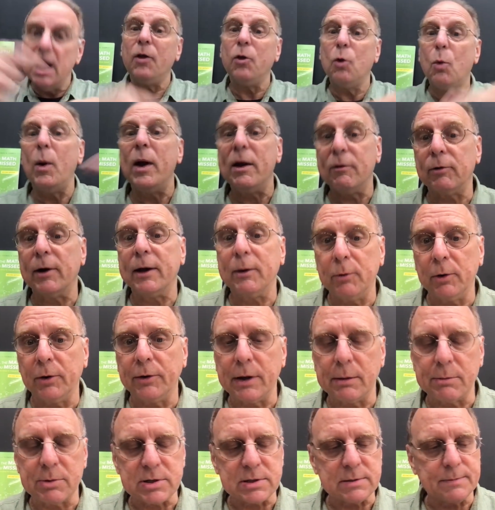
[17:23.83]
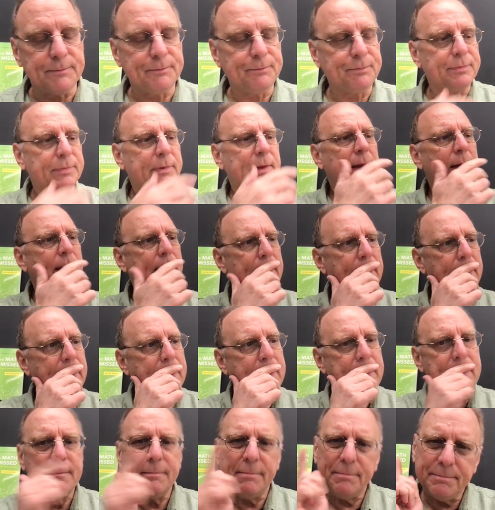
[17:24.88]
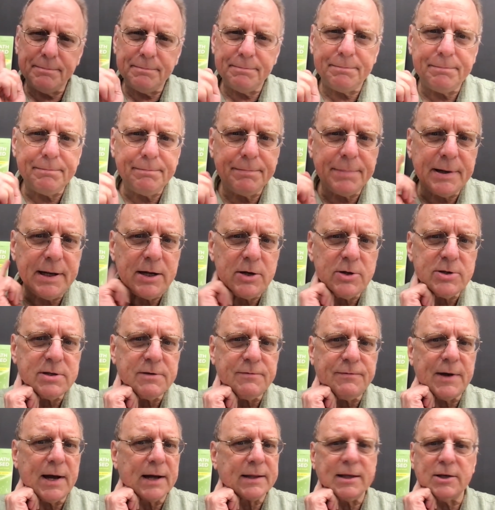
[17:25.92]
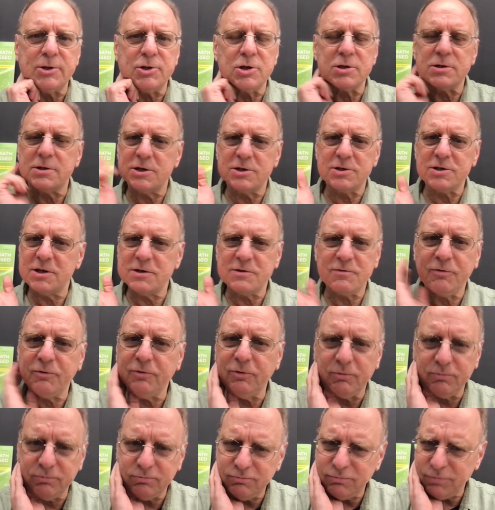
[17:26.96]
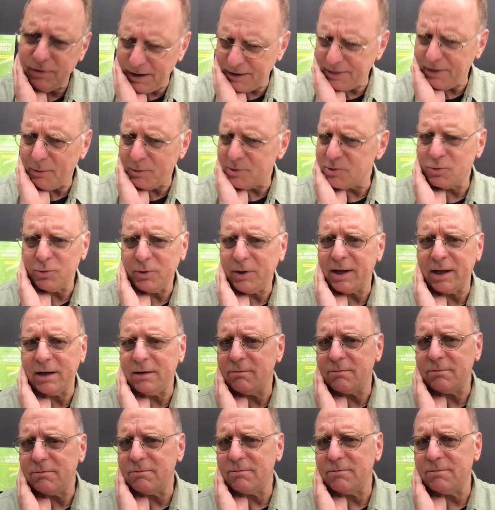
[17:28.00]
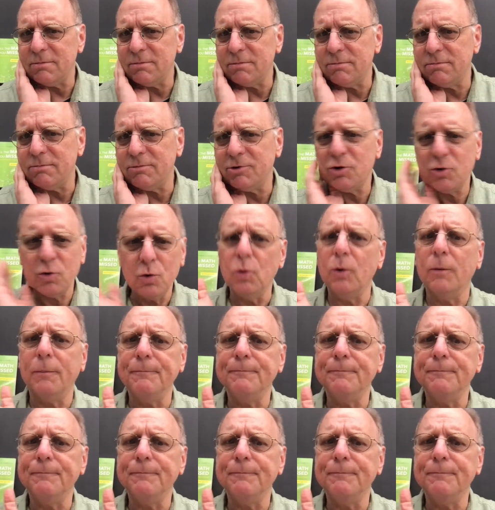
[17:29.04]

way of writing real numbers. But here's the fact that just, just, just I thought was really cool.